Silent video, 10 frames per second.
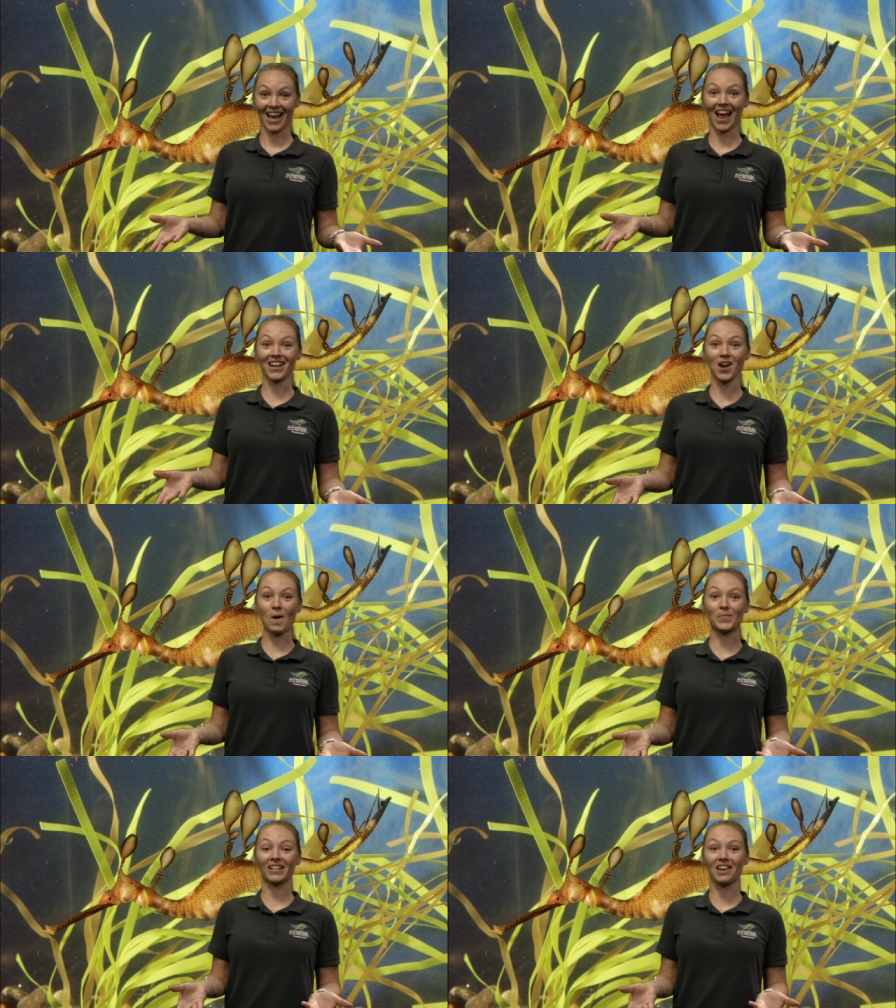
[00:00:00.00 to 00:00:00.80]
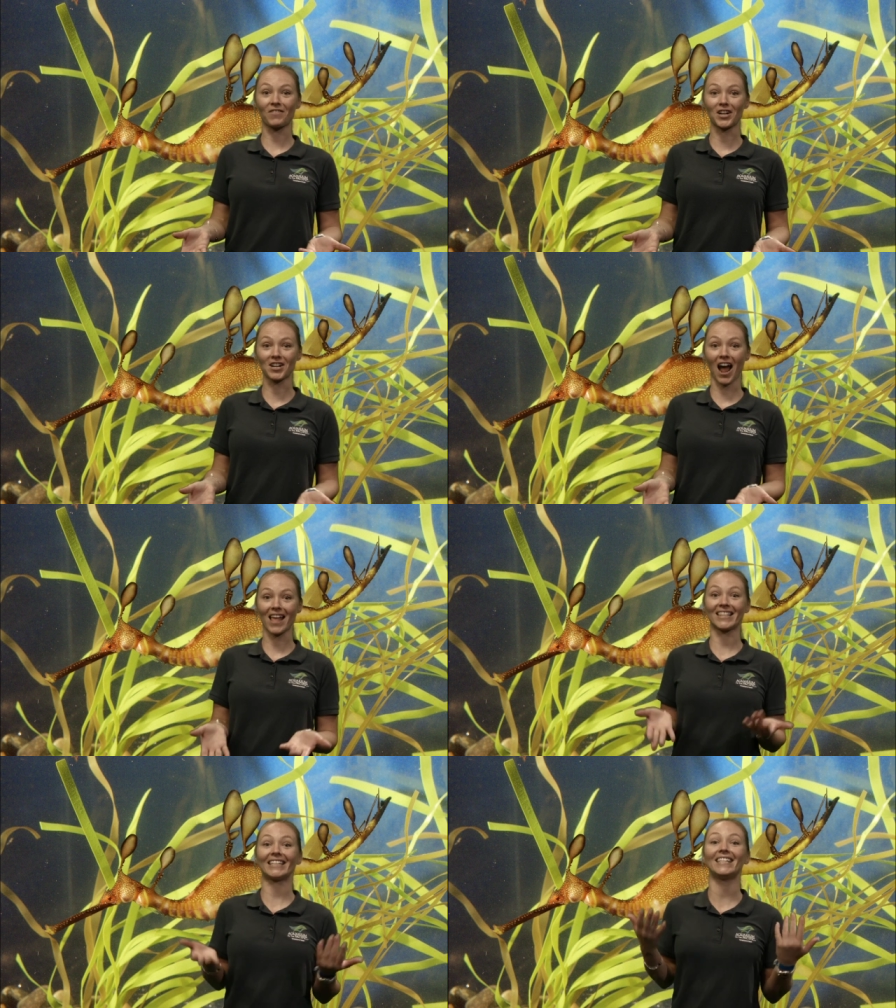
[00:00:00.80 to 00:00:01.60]
I know, believe it or
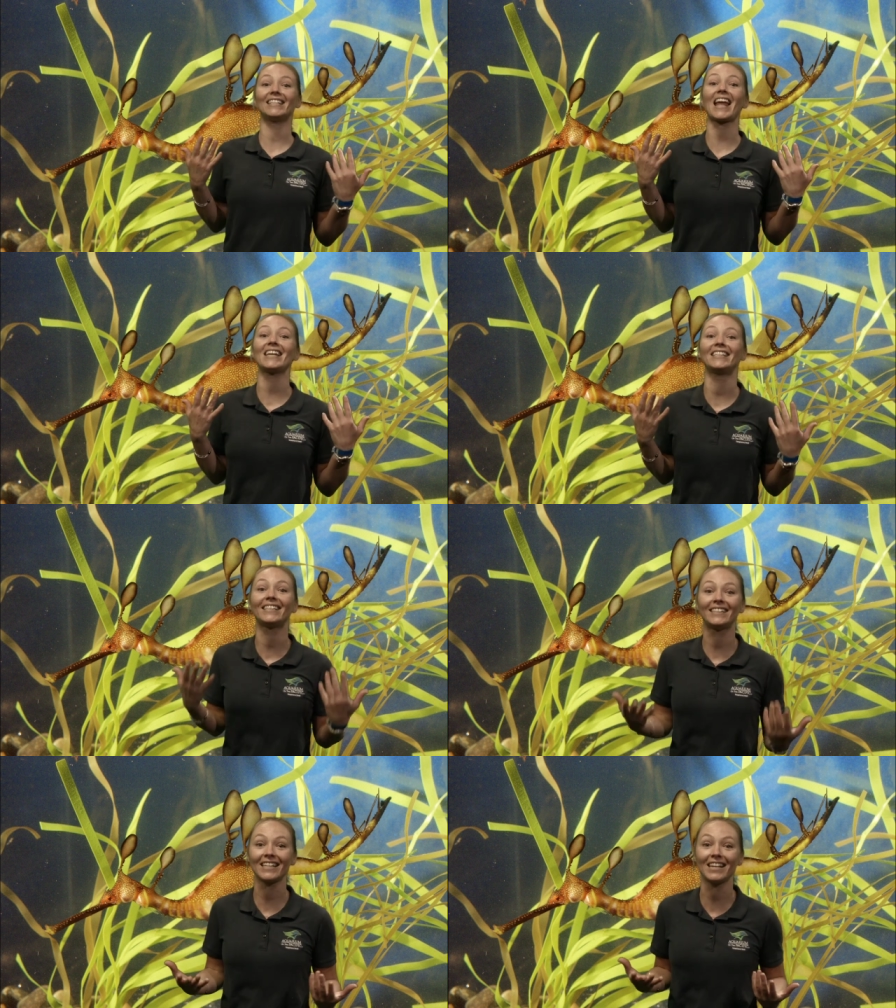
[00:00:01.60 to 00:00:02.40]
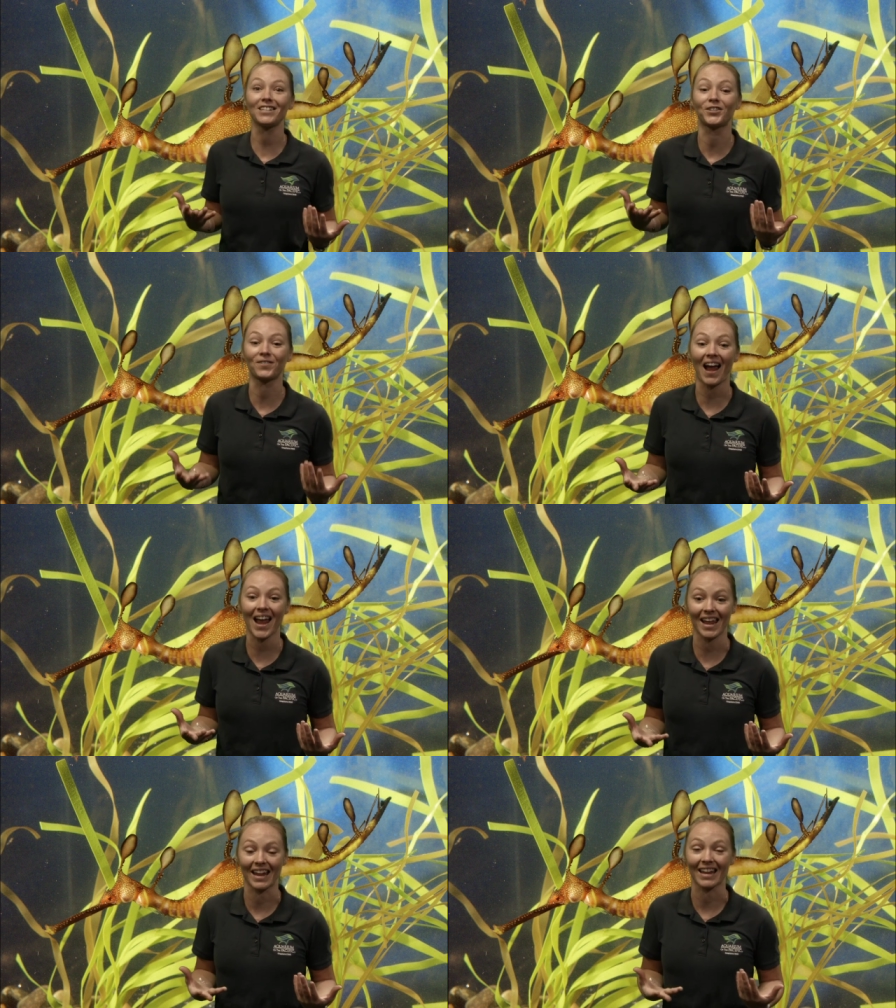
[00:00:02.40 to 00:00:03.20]
not, this is a sea
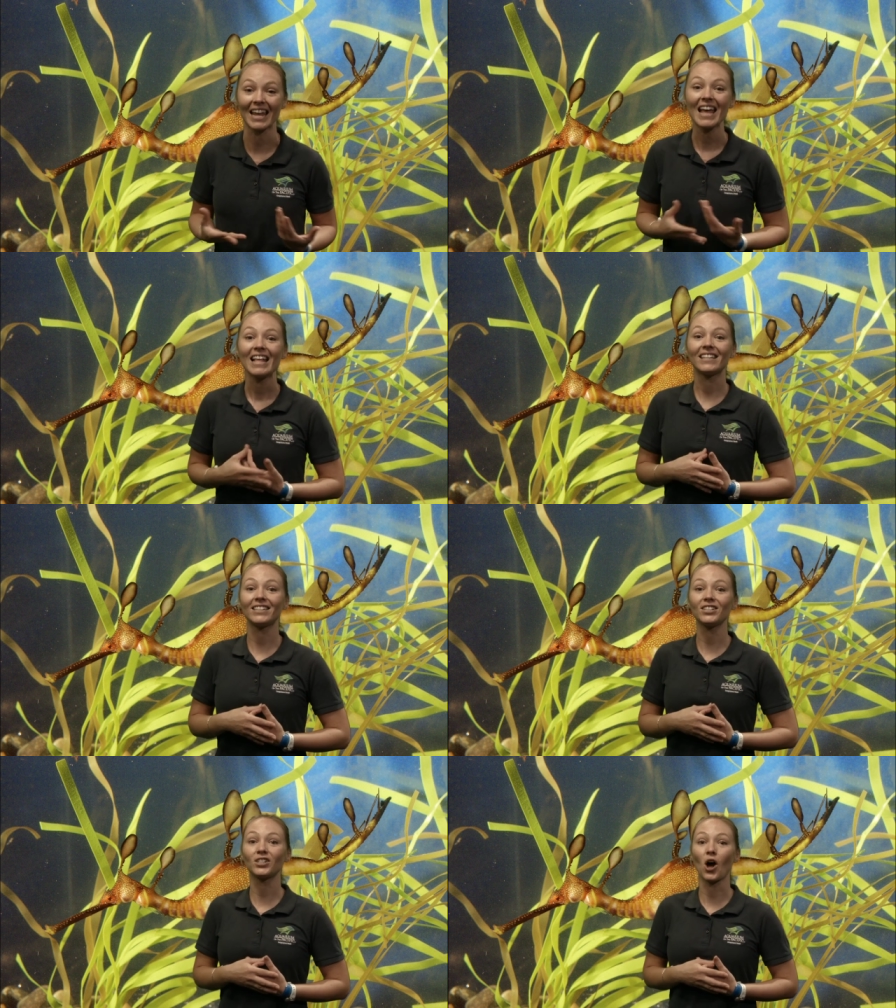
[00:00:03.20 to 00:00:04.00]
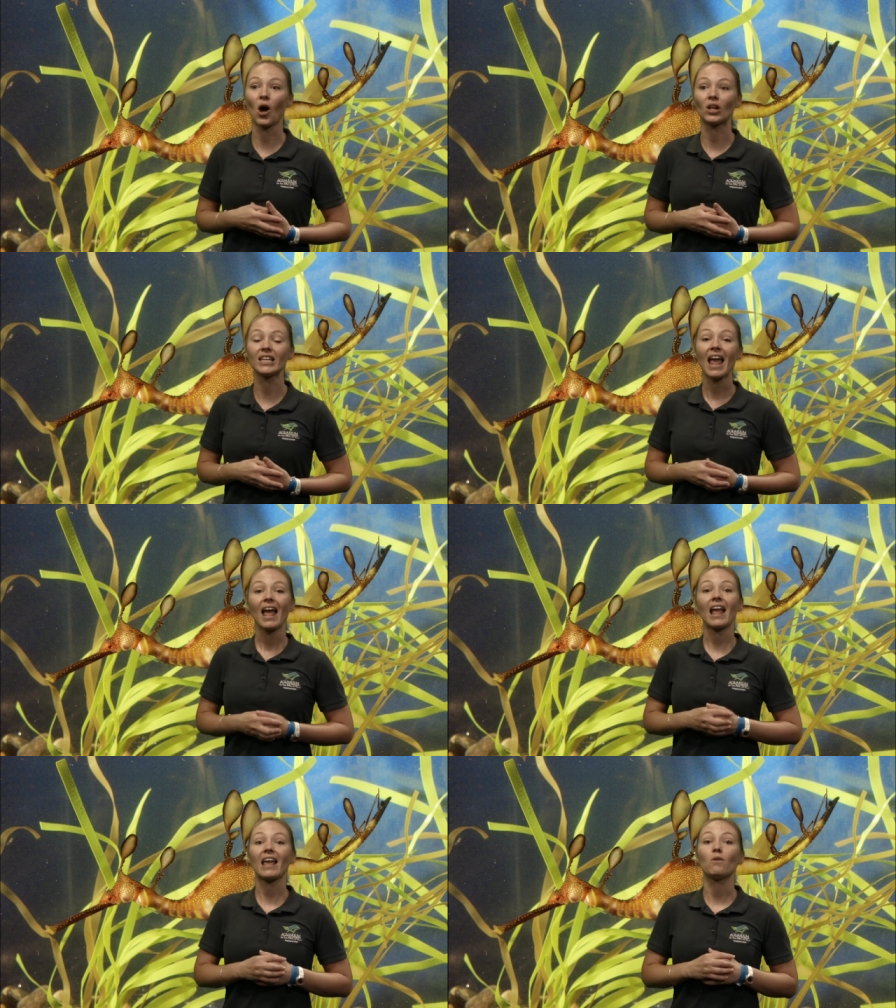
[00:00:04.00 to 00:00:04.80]
dragon. This is called
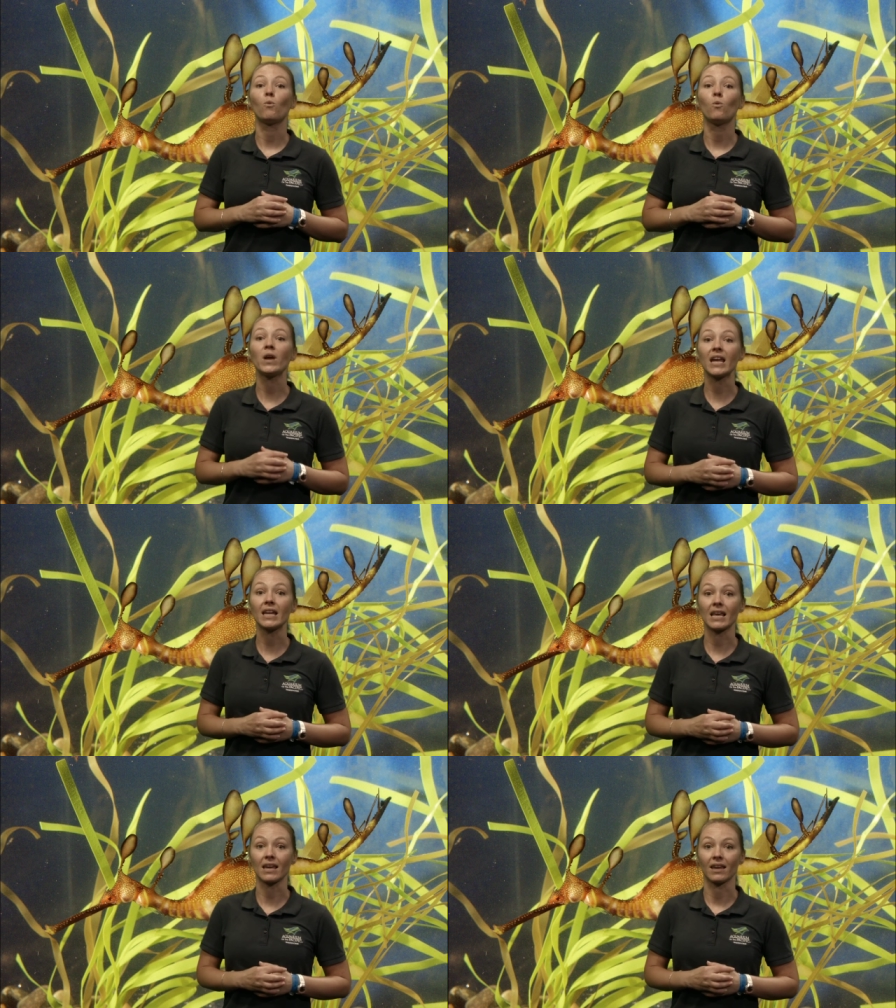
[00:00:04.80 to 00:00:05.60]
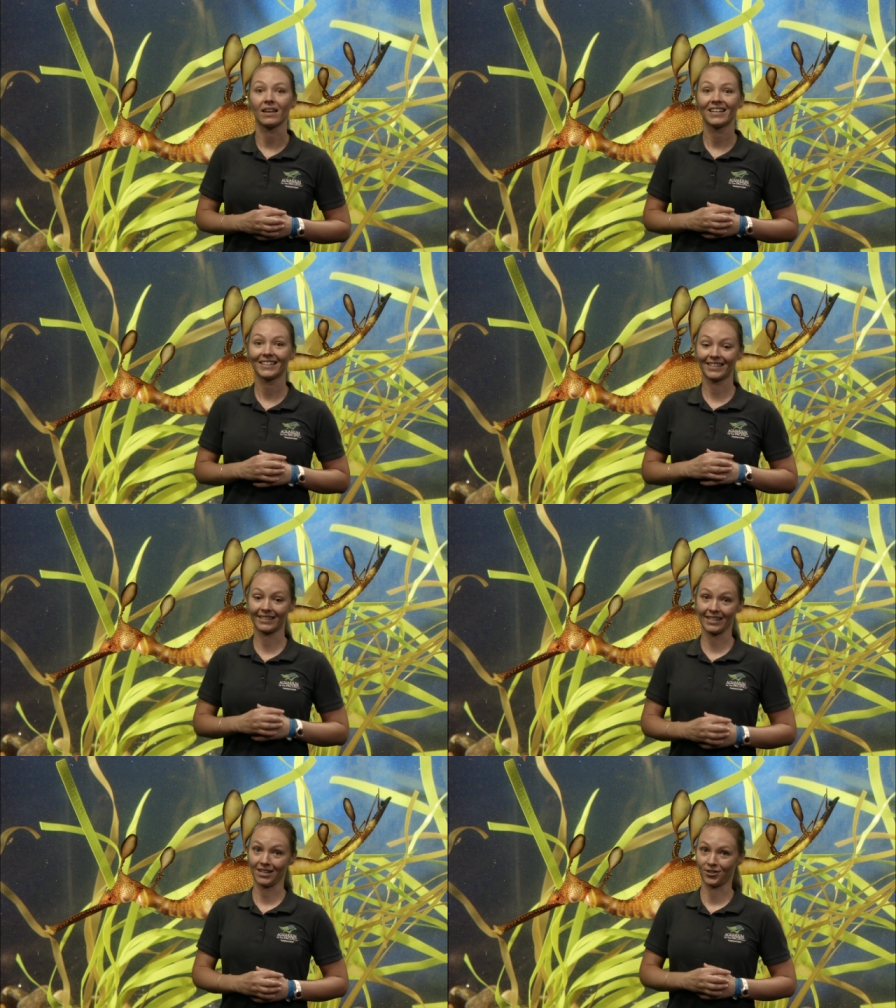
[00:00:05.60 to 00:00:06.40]
a weedy
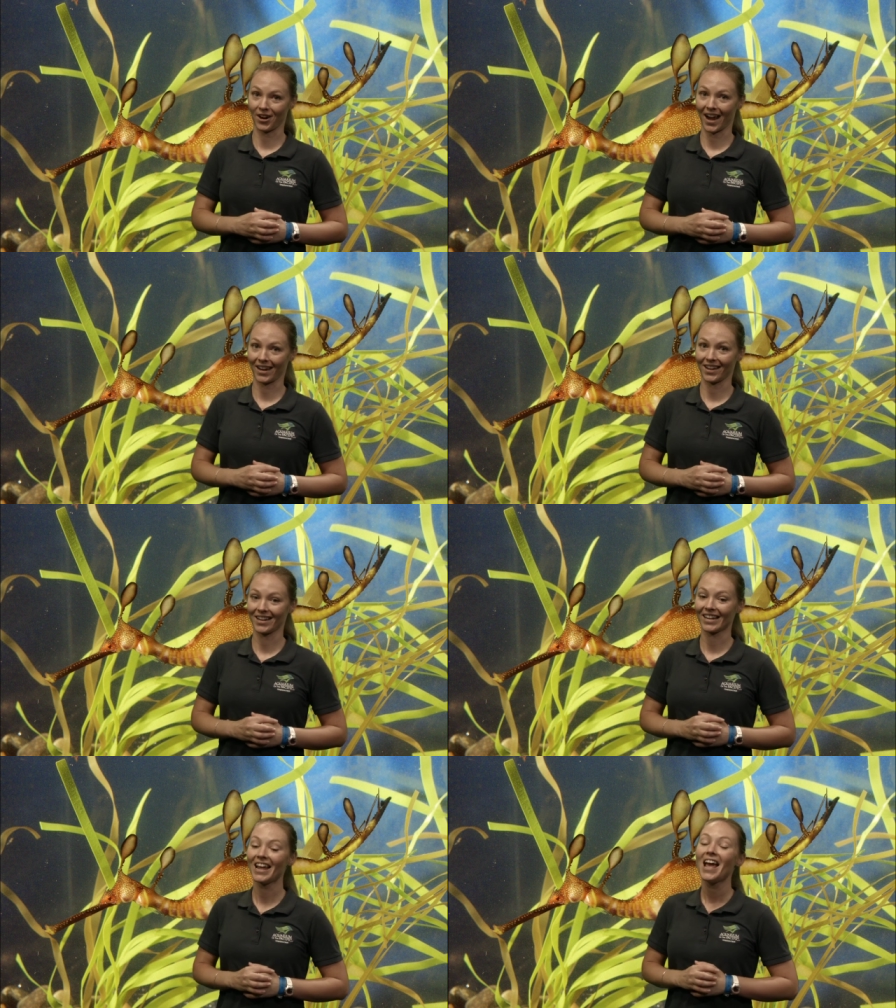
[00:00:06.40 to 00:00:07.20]
sea dragon.